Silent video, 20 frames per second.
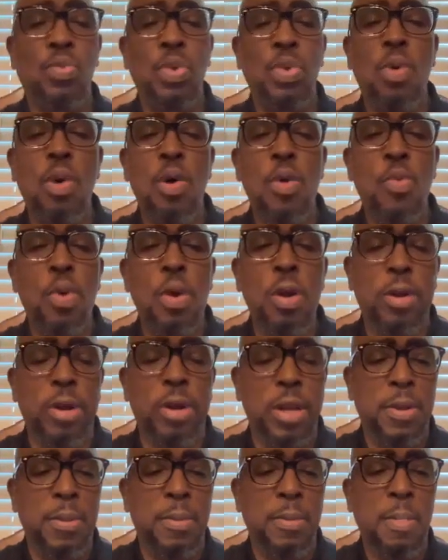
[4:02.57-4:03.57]
We won't
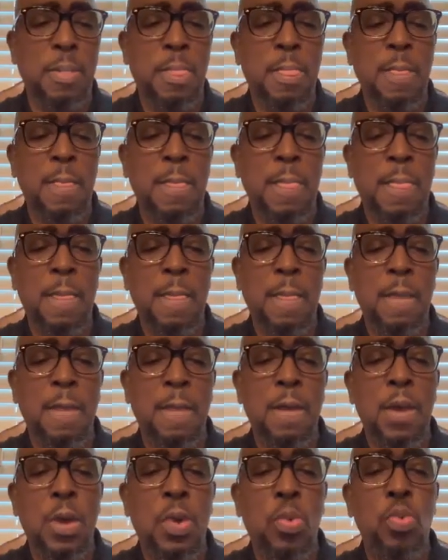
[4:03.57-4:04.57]
worry.
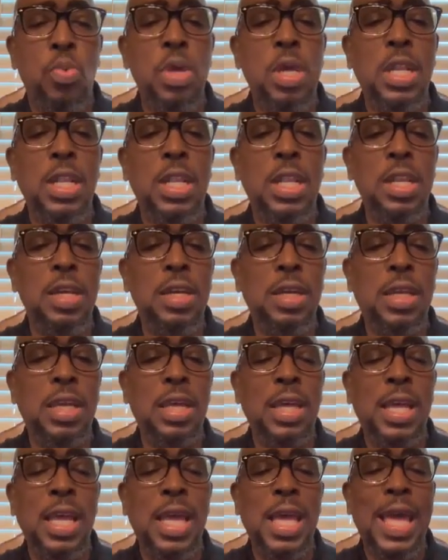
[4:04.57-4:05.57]
We'll
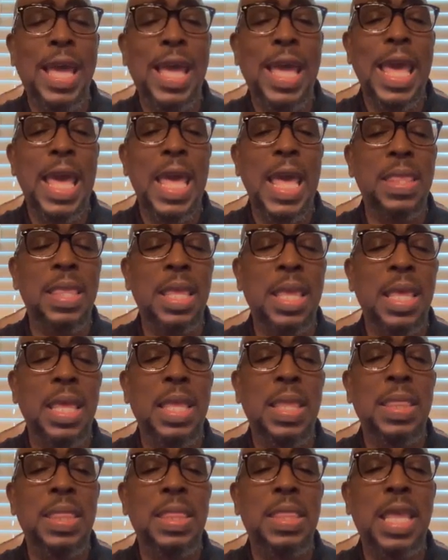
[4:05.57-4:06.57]
look at
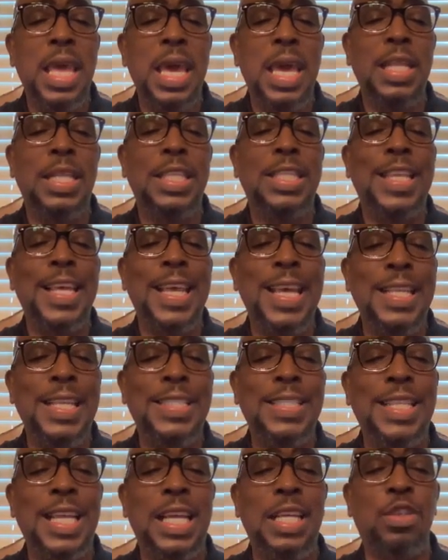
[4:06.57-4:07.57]
that
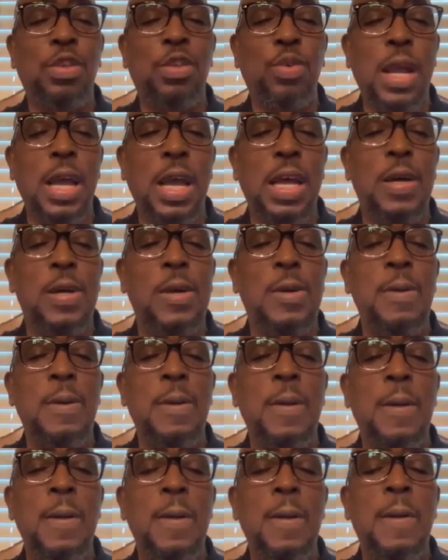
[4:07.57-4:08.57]
test, that
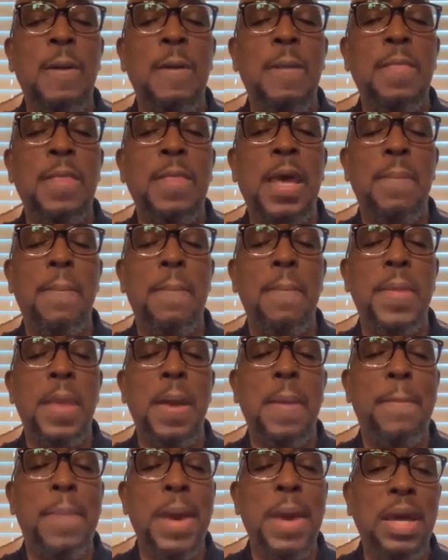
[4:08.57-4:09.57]
trial, that,
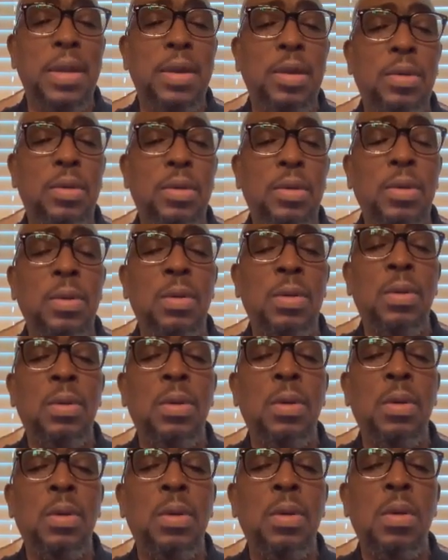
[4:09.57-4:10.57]
that battle
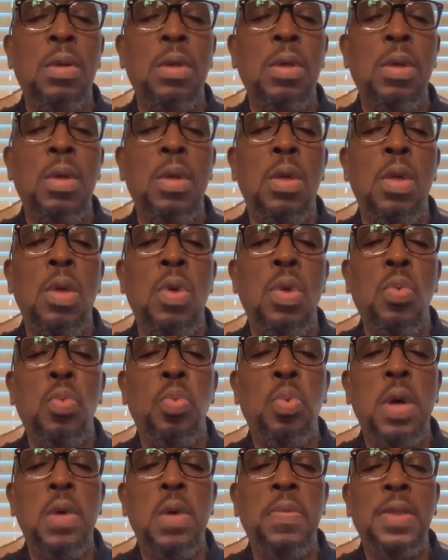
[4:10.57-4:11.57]

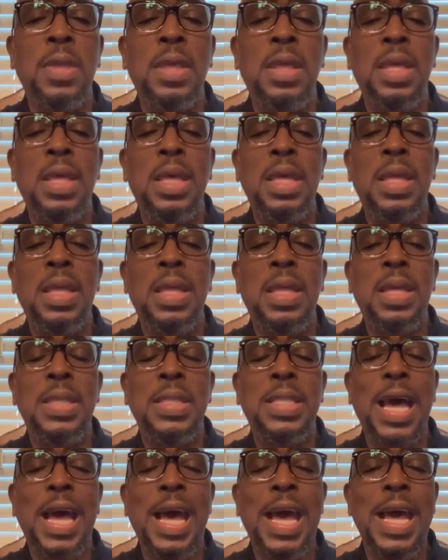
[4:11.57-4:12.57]
with
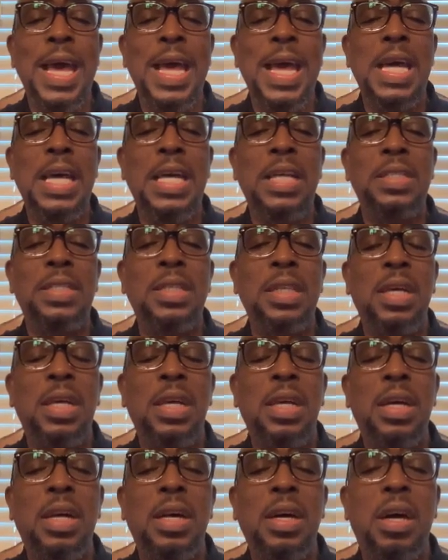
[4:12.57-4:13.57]
the eyes
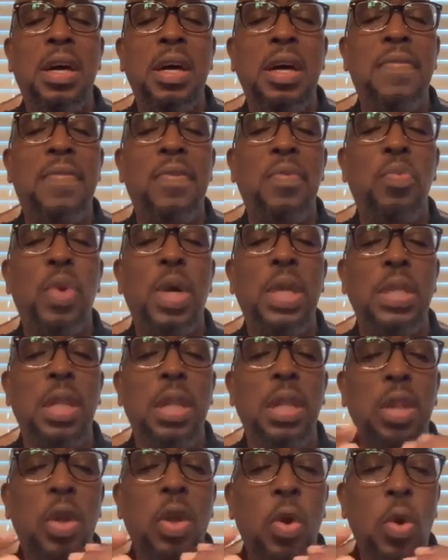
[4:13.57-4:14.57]
of what
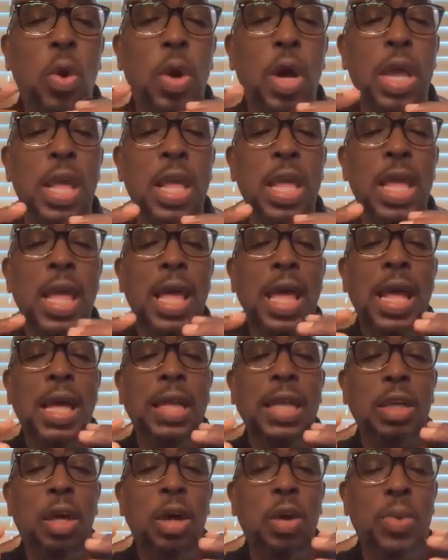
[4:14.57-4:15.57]
the Lord
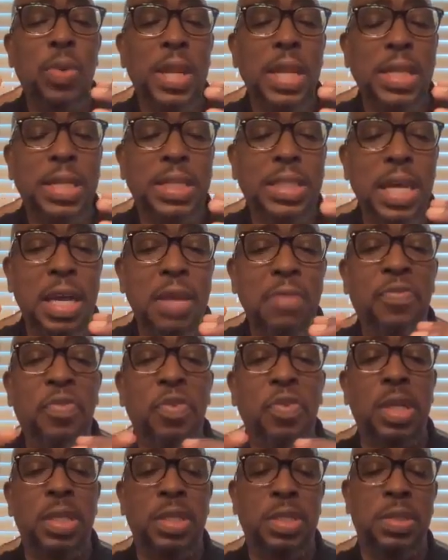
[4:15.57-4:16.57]
has already done
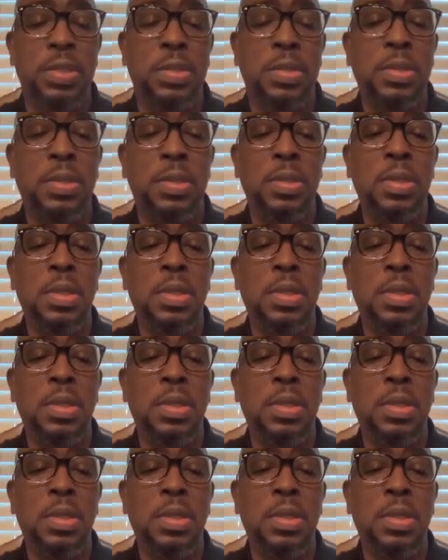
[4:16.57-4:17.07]
for us.